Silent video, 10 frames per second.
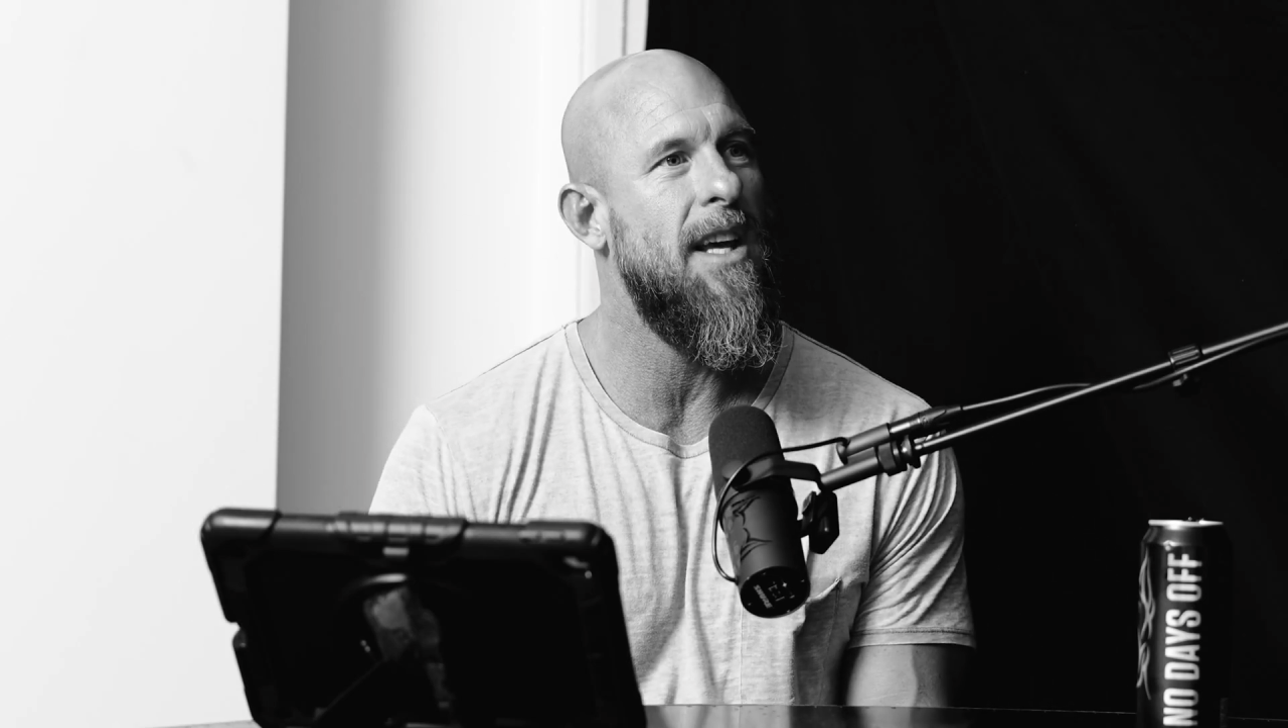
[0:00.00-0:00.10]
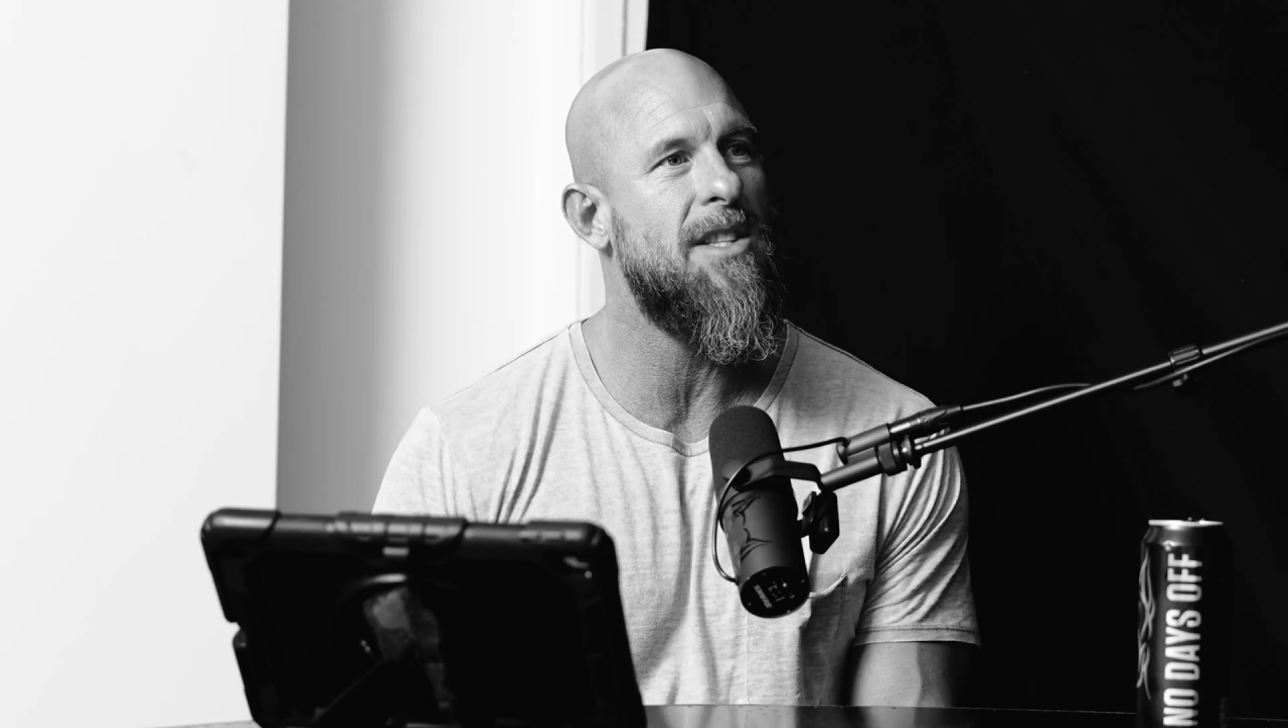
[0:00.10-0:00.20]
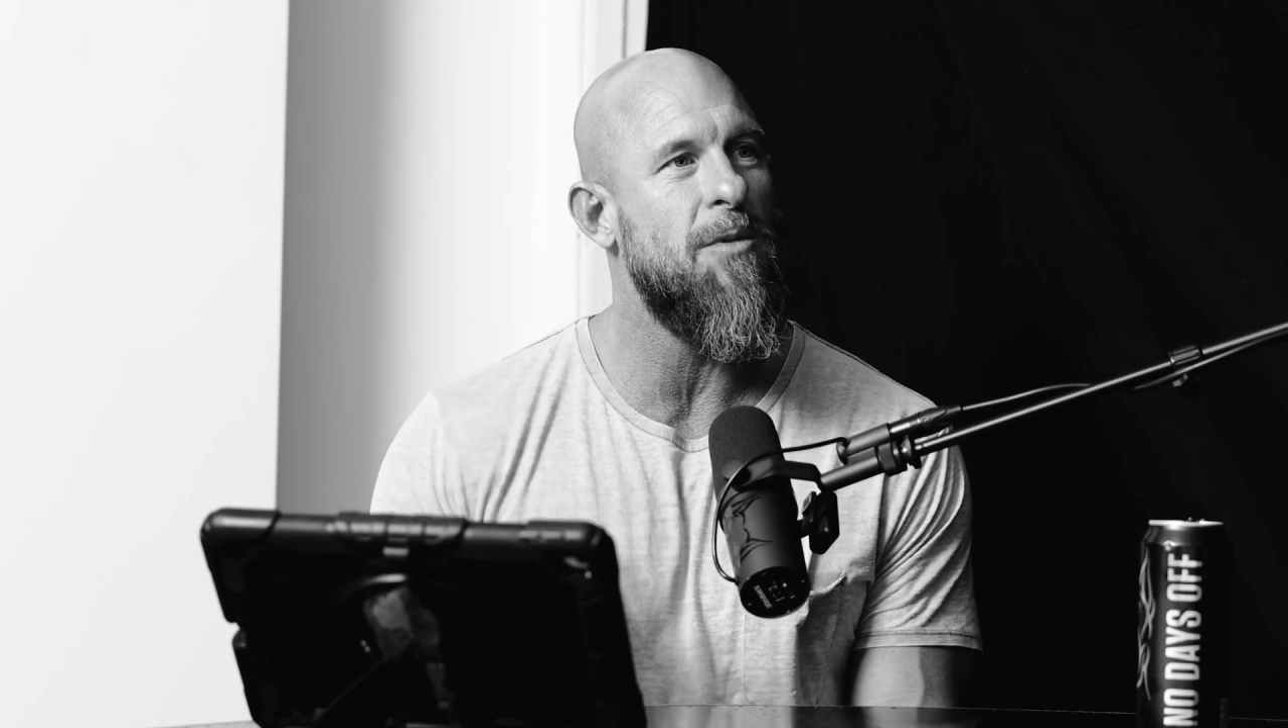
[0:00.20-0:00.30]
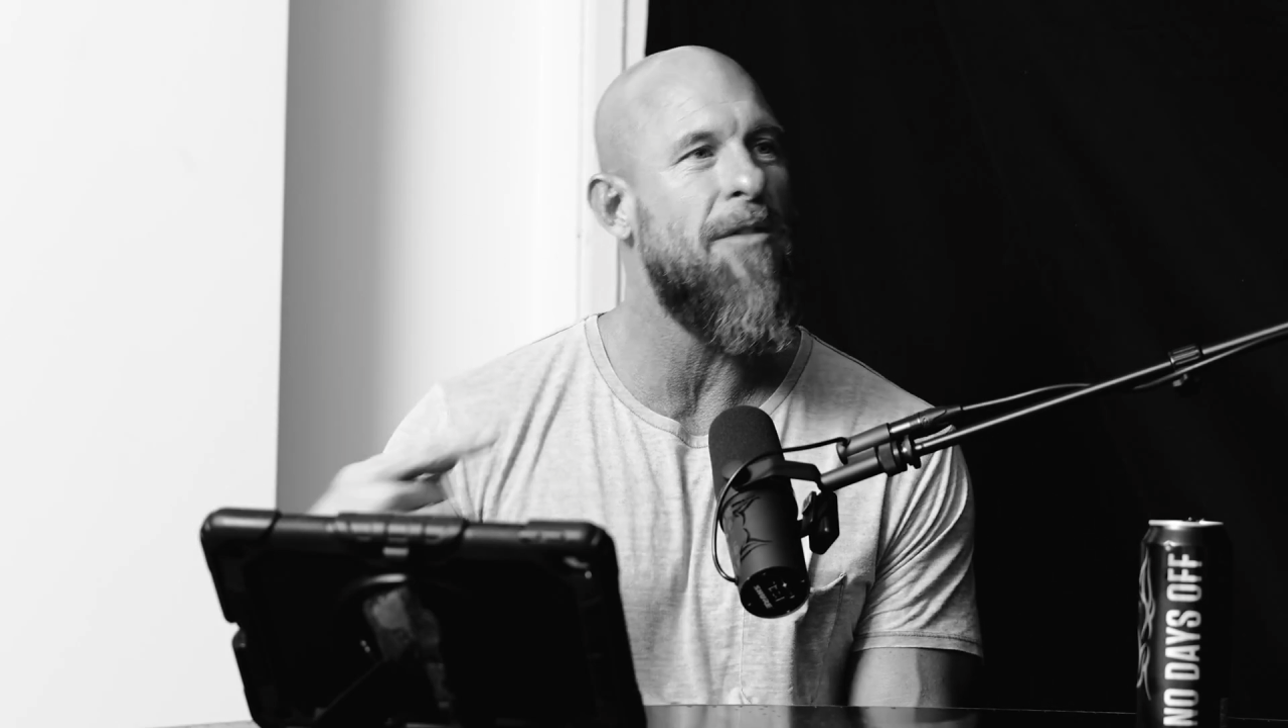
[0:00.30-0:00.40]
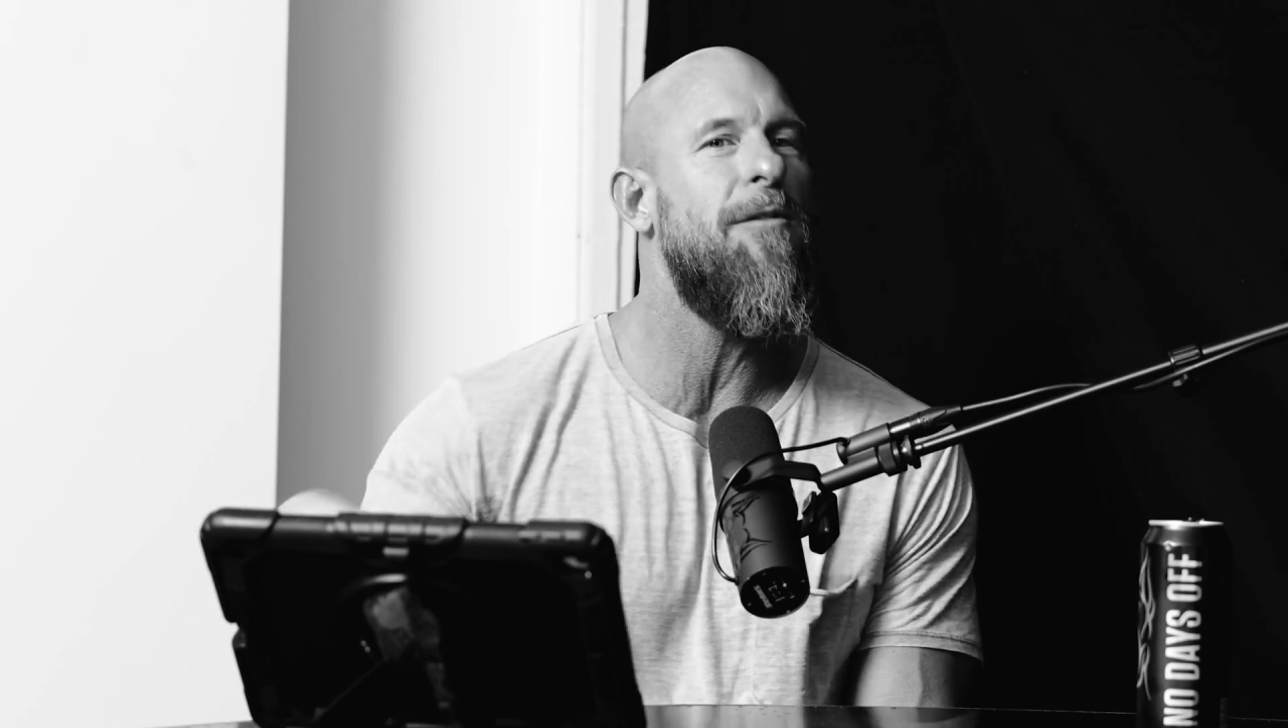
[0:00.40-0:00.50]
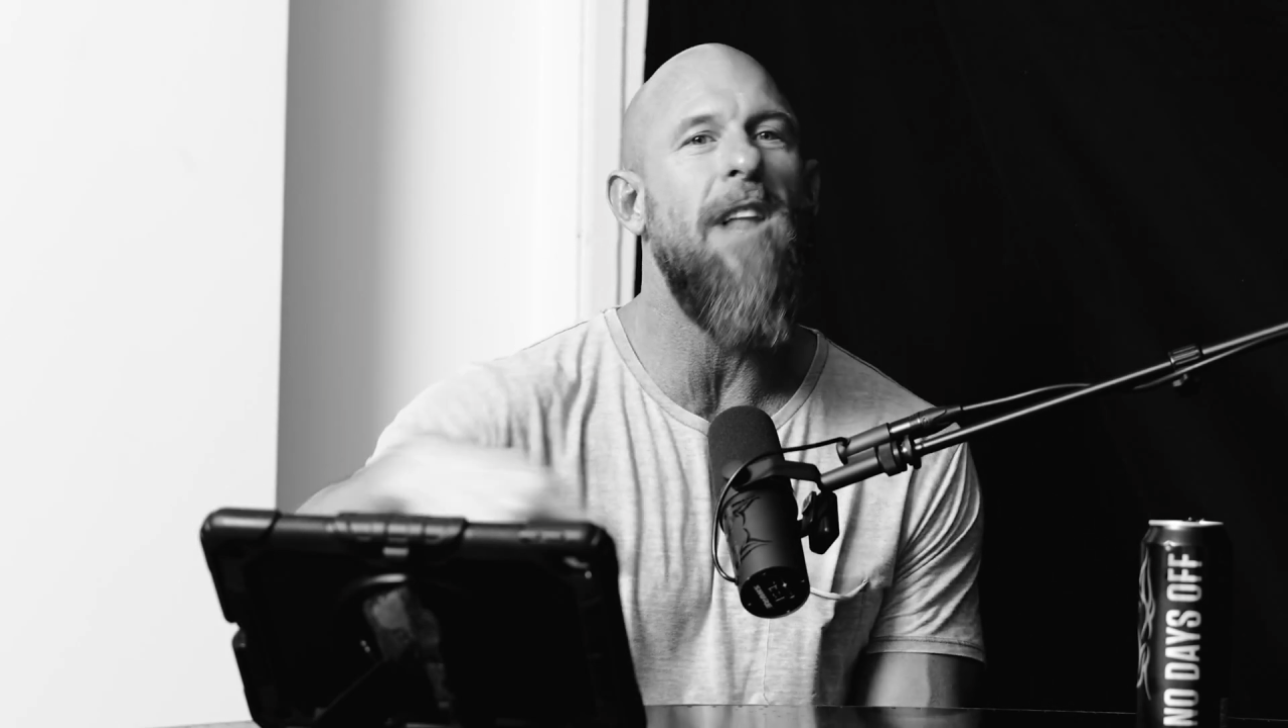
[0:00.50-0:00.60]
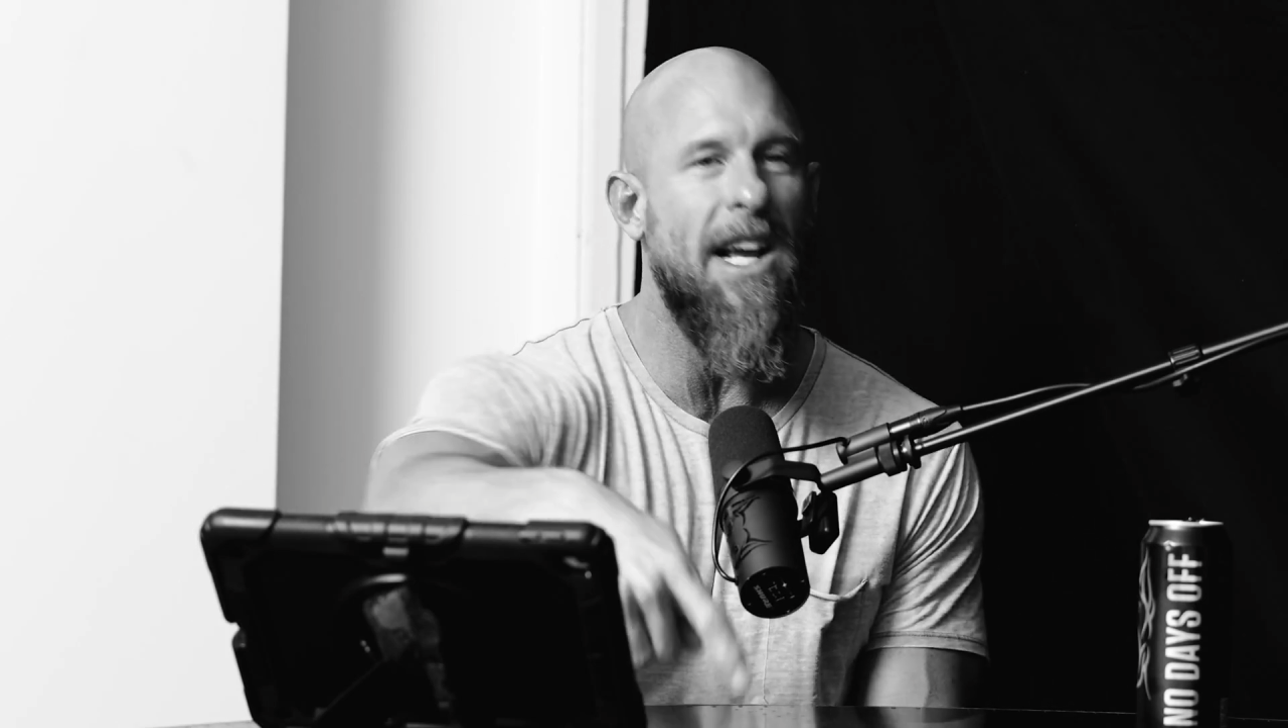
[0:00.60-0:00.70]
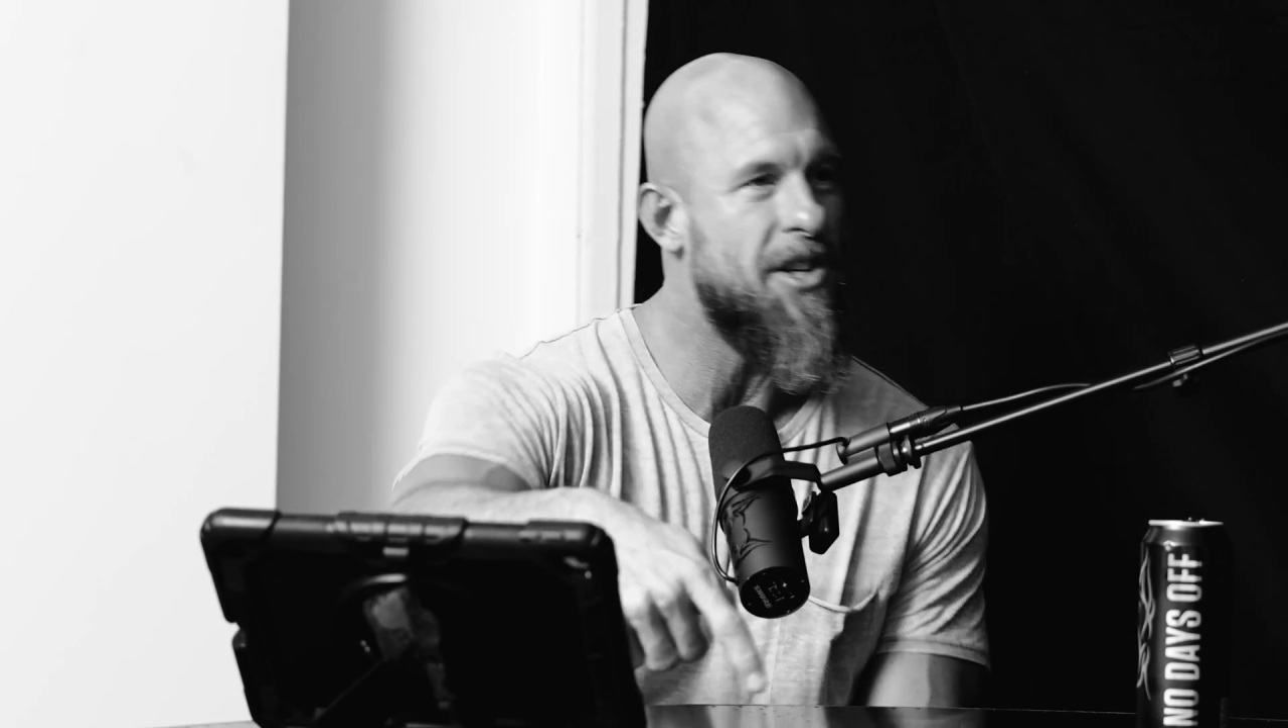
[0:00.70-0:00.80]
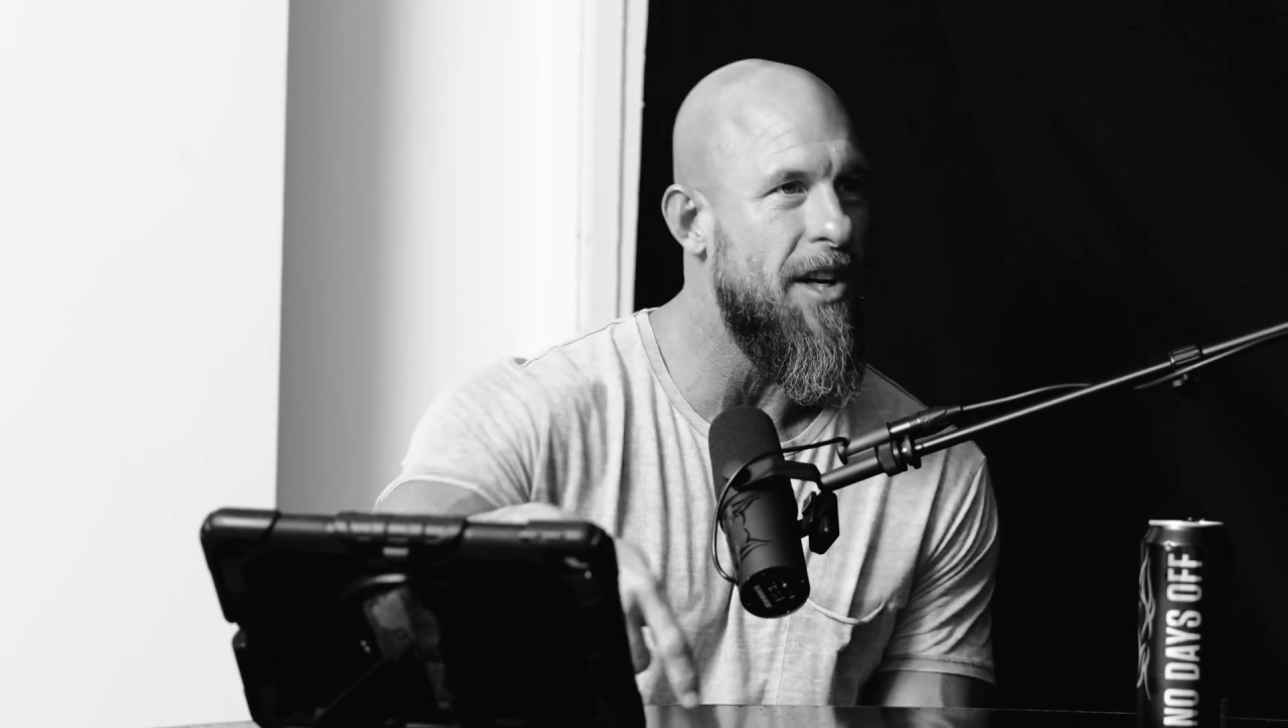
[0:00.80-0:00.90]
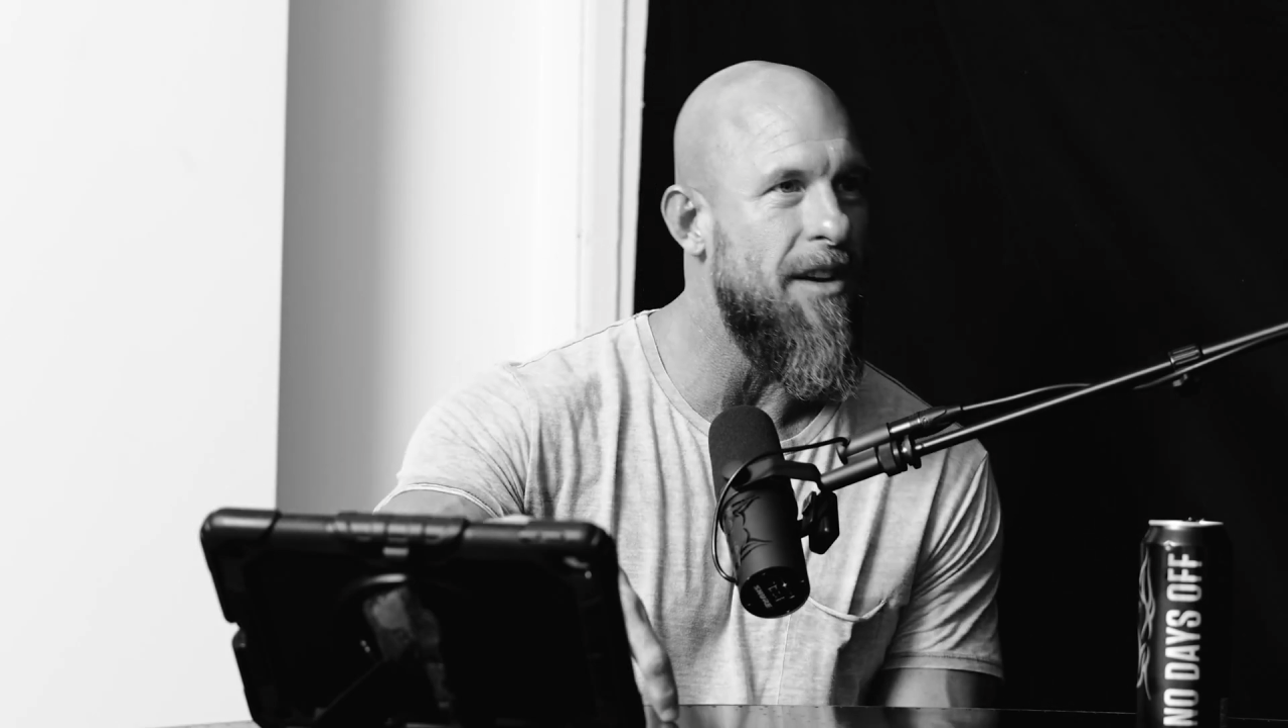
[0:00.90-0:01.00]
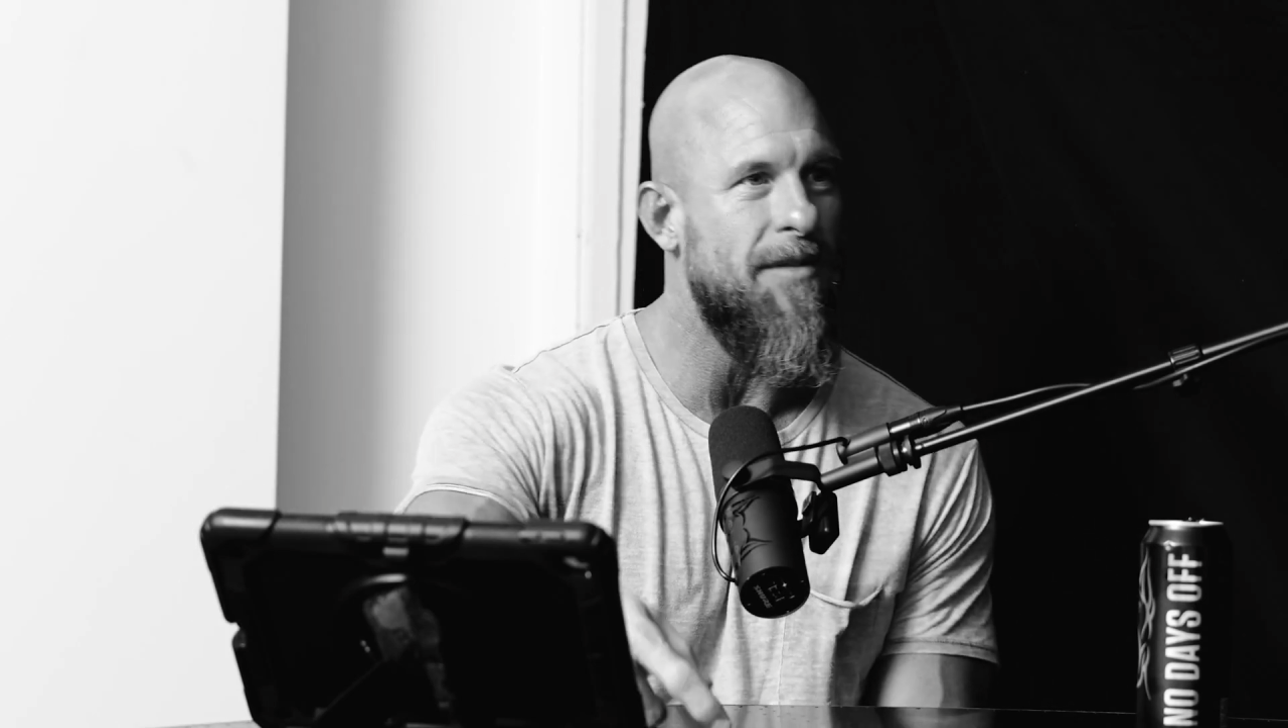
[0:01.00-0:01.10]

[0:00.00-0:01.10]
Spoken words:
It's reflection